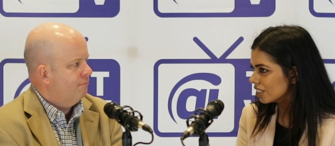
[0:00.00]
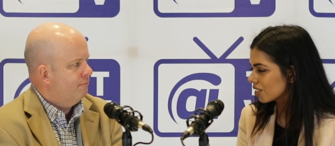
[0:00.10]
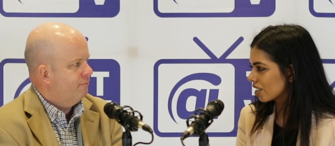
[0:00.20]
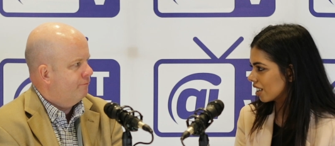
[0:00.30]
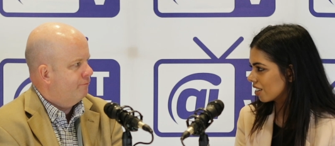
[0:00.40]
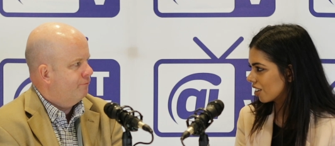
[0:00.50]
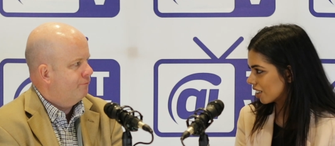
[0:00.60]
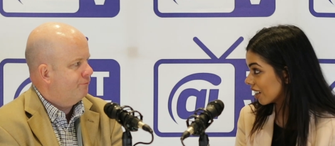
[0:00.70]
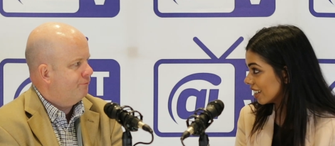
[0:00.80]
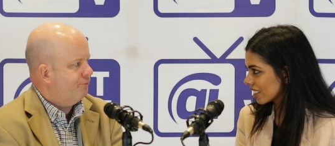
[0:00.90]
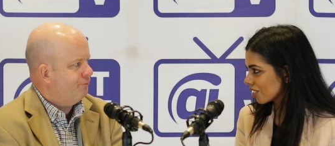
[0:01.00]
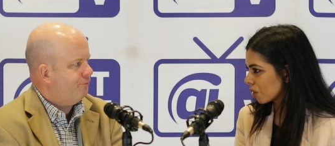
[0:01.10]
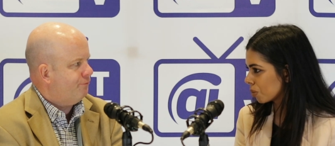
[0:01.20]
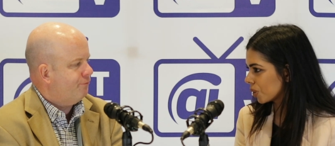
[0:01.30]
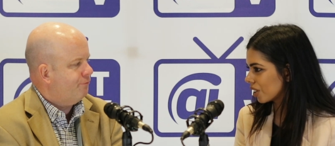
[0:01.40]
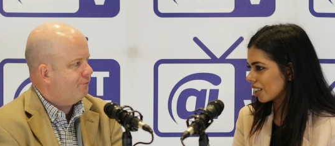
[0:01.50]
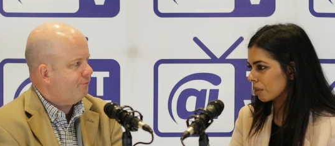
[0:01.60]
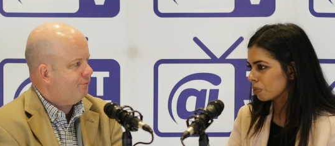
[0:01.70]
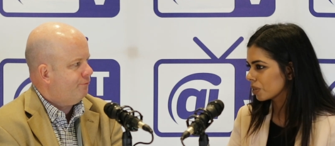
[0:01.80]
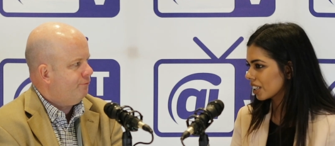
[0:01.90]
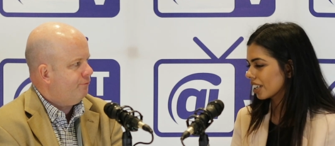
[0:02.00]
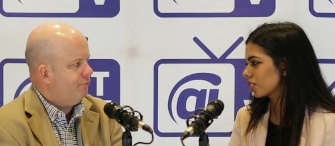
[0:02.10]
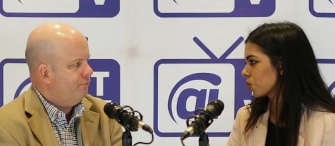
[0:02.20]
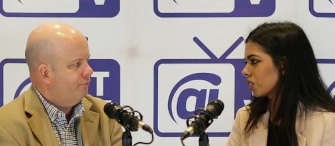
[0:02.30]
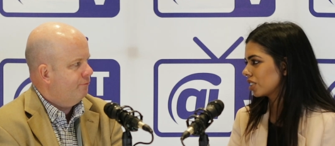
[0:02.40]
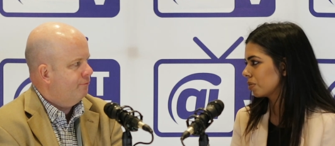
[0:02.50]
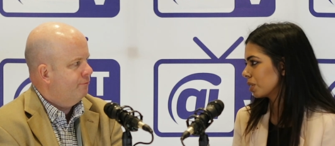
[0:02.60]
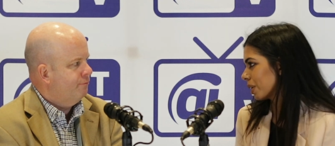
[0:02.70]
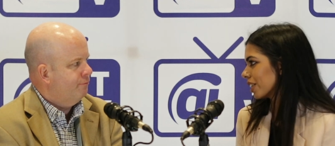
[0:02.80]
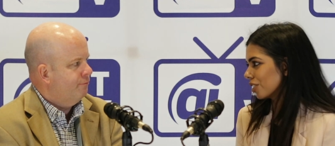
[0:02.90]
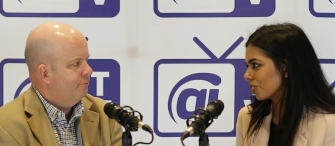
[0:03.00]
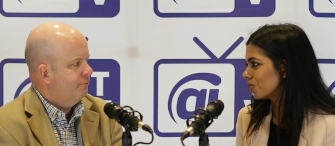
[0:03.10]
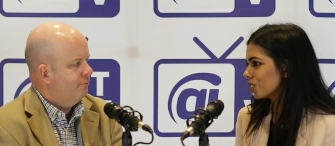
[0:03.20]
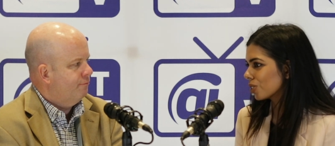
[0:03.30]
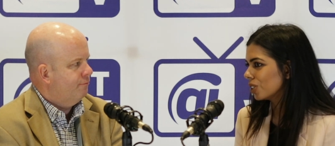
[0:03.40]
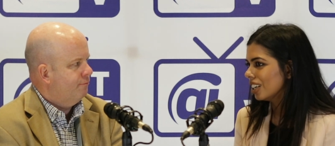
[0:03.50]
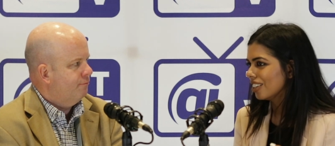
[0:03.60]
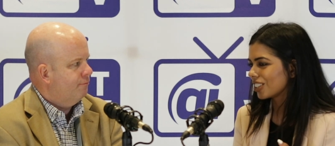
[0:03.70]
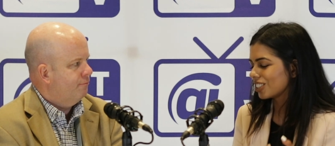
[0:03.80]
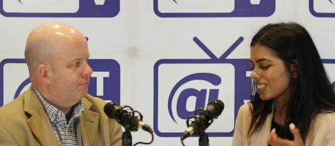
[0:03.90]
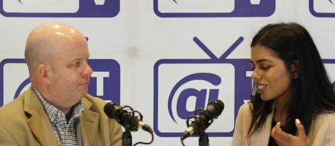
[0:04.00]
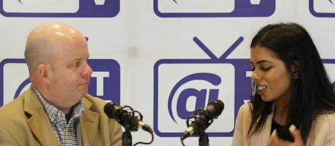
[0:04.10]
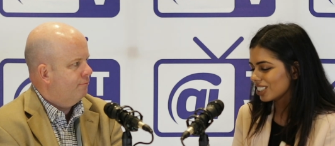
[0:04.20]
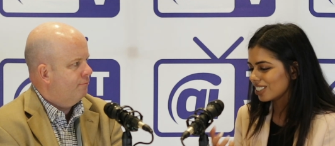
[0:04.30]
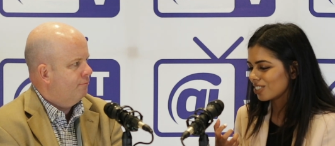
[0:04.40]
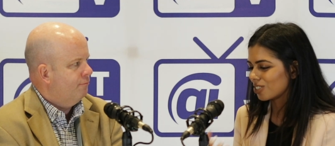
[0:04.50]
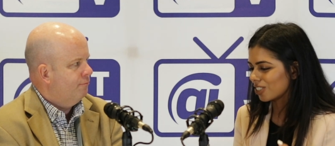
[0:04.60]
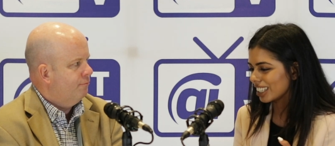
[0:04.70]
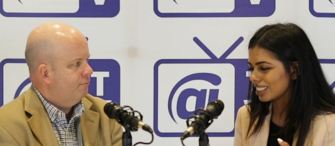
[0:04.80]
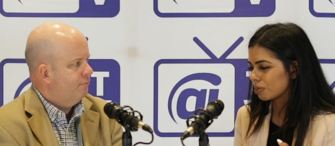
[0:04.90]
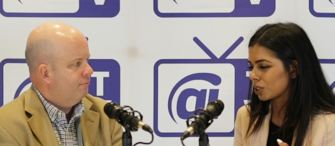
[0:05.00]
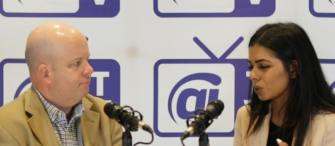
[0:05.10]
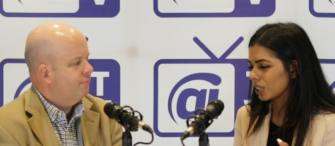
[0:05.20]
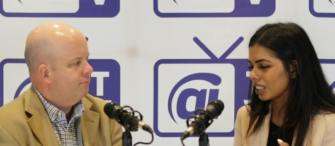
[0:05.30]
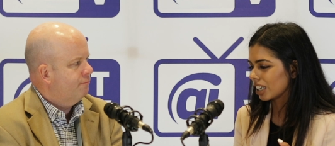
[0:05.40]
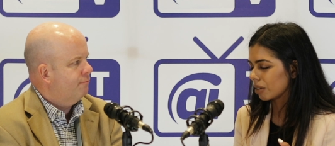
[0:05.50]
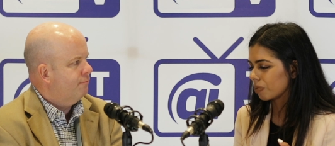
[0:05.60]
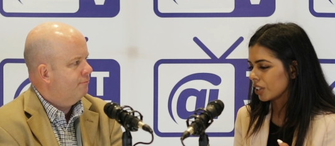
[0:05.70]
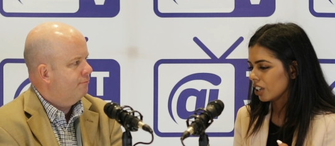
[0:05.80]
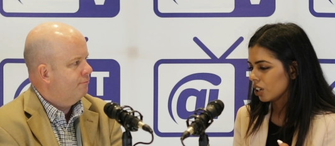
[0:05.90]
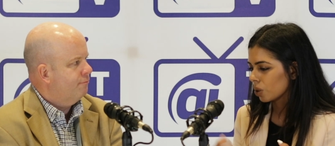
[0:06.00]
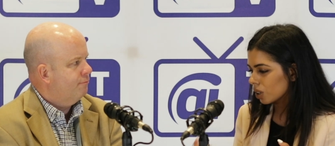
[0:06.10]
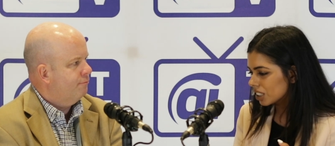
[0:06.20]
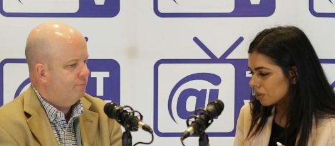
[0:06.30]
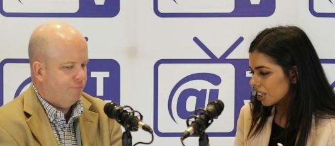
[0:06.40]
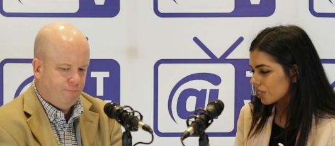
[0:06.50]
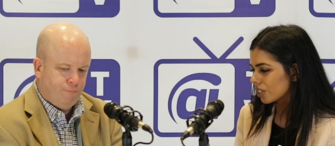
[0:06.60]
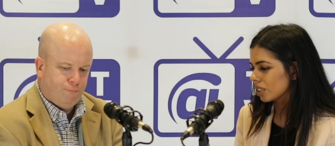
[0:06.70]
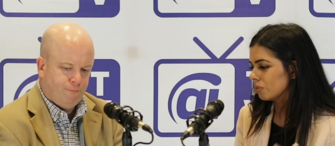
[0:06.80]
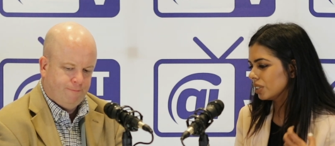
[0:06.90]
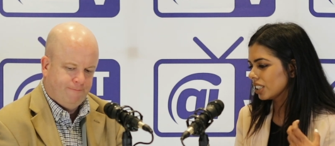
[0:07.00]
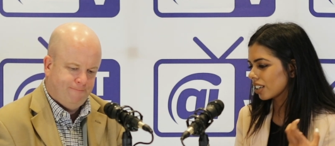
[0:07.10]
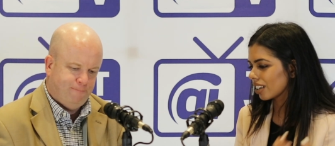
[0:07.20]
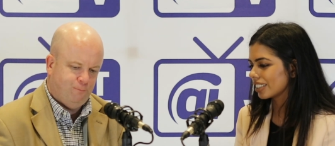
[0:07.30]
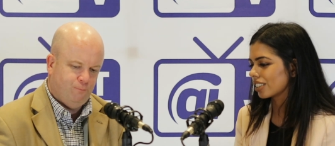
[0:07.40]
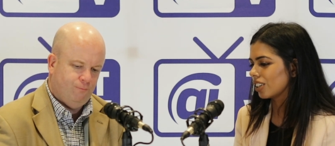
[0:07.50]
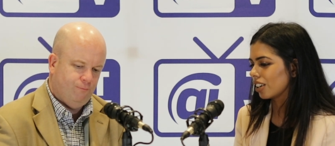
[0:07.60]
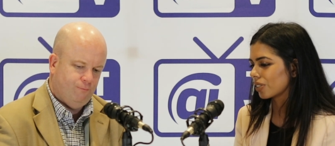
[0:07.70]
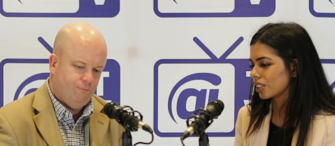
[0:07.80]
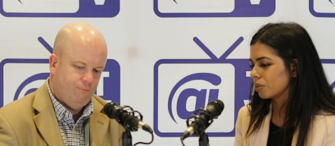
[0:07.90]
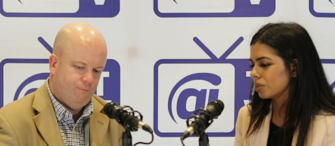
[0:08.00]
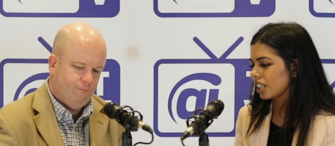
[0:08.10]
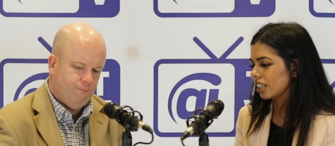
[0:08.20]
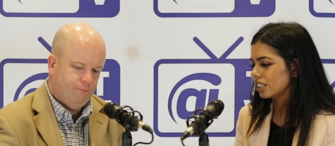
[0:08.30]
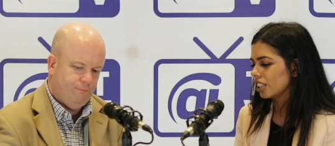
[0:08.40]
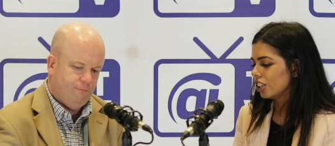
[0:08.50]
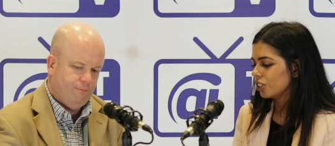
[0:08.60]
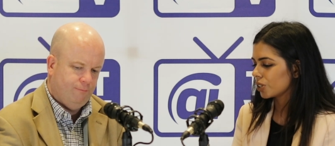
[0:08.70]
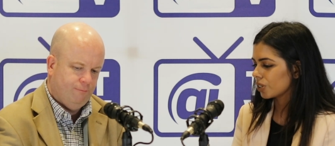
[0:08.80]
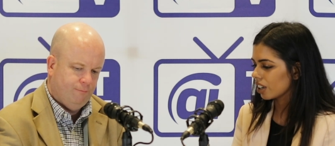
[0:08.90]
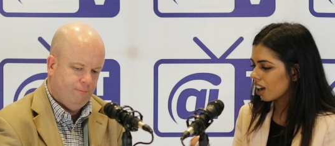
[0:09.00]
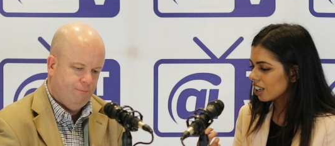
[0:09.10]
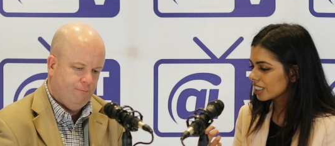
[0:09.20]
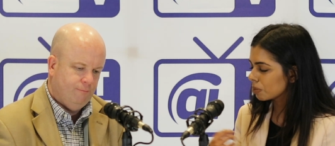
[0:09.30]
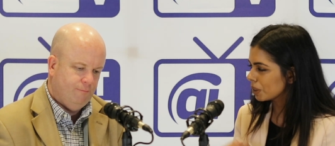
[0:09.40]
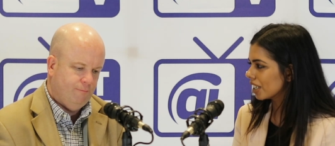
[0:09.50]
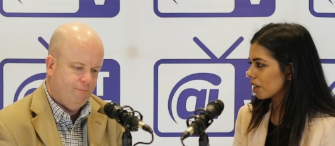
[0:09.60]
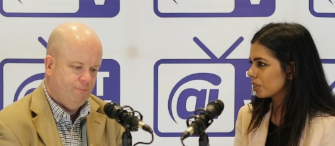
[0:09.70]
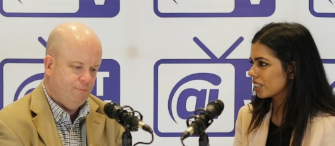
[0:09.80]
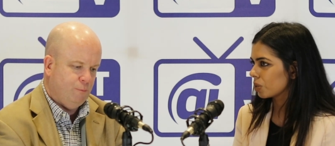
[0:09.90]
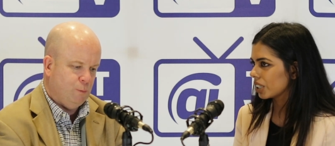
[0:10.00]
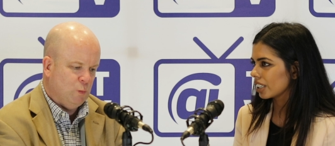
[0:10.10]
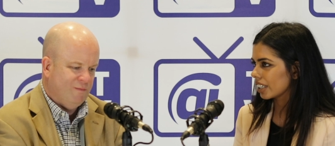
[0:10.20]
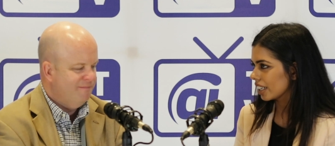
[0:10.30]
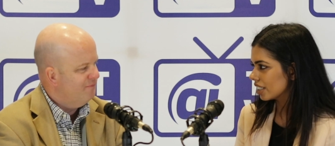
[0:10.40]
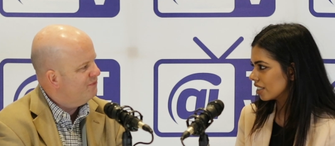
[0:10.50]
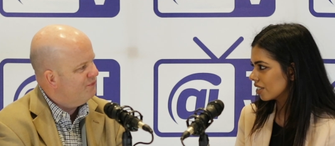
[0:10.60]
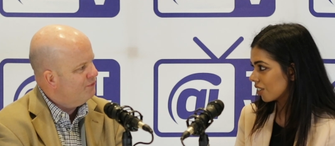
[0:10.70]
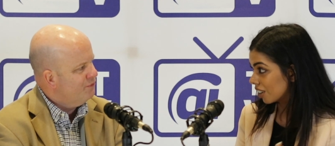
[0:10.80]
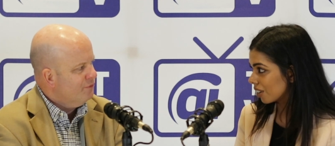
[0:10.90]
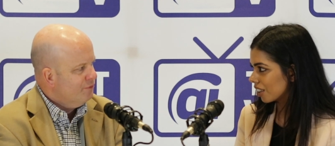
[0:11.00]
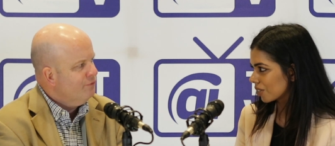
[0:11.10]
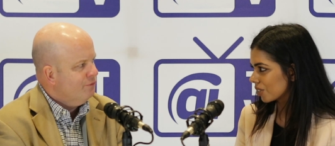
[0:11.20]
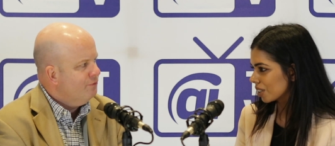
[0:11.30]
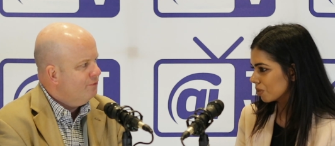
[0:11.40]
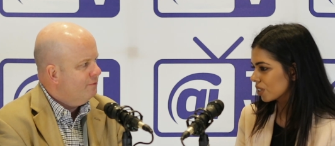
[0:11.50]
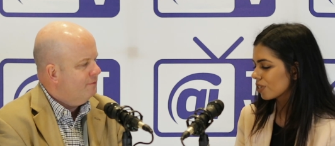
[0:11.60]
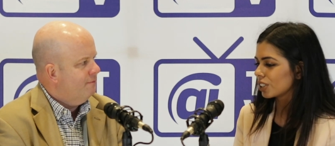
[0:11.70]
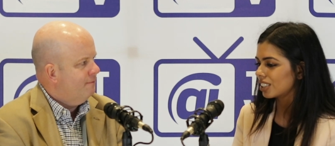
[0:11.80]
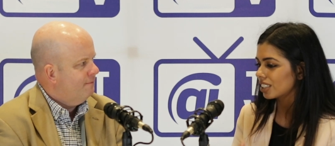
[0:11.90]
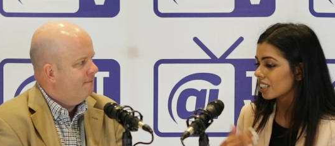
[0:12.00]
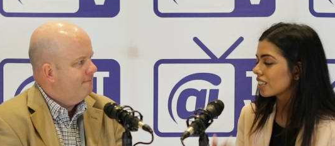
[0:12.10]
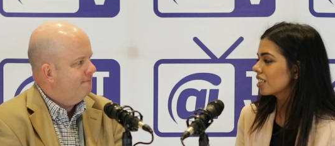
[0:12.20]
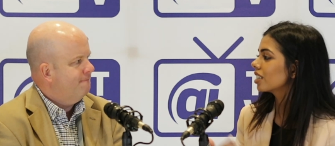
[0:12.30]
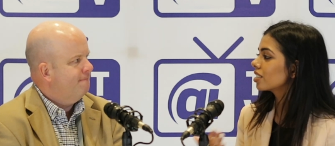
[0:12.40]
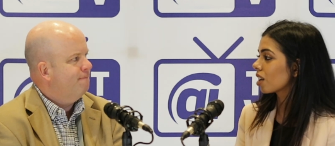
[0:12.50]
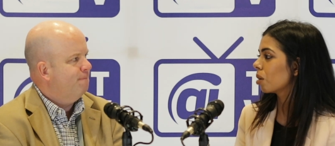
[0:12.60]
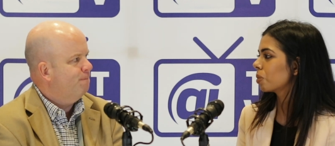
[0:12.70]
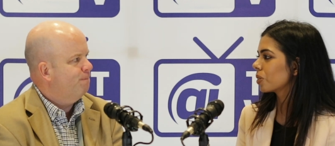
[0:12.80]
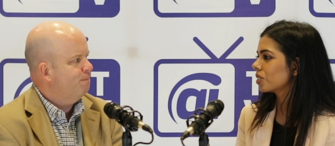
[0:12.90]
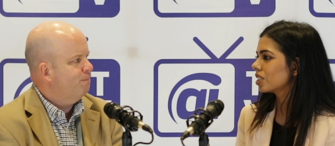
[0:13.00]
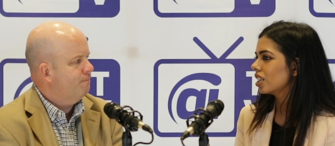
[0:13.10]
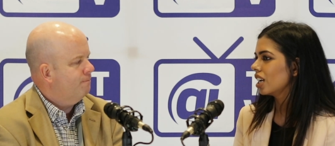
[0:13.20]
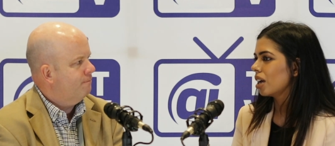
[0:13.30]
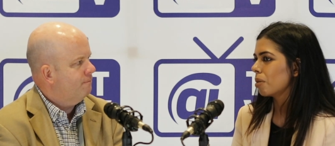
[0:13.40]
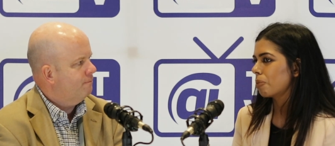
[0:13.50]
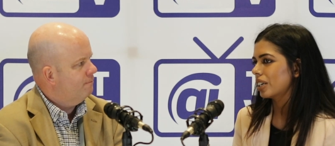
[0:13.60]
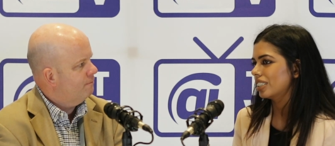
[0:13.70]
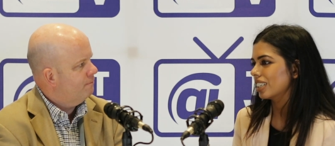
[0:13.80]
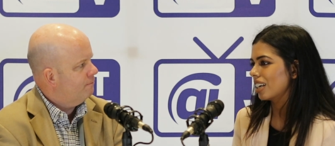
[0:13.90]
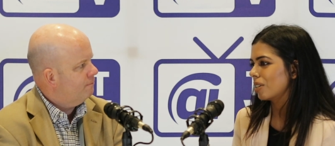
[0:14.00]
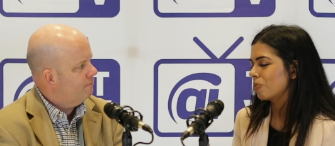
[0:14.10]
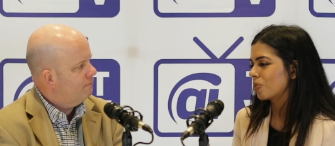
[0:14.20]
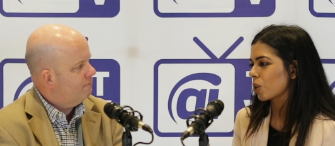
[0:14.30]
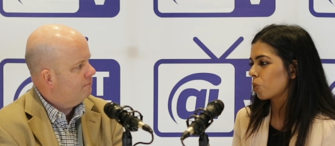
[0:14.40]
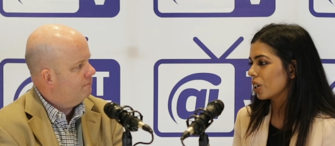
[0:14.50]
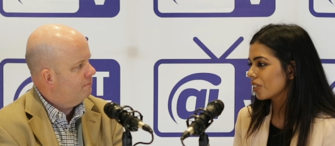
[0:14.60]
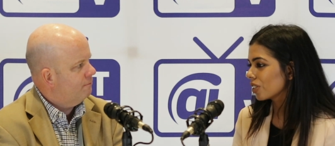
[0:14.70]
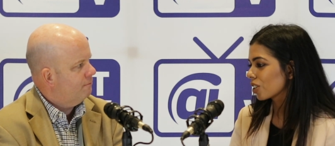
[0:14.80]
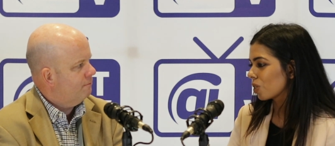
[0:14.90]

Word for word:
Speaker 1: runs on a, on a classical computer that kicks quantums butt. you know? So there's this constant race between um, quantum algorithms and classical algorithms. And so there are speed ups that we can get on our algorithms for certain examples. But um, whether a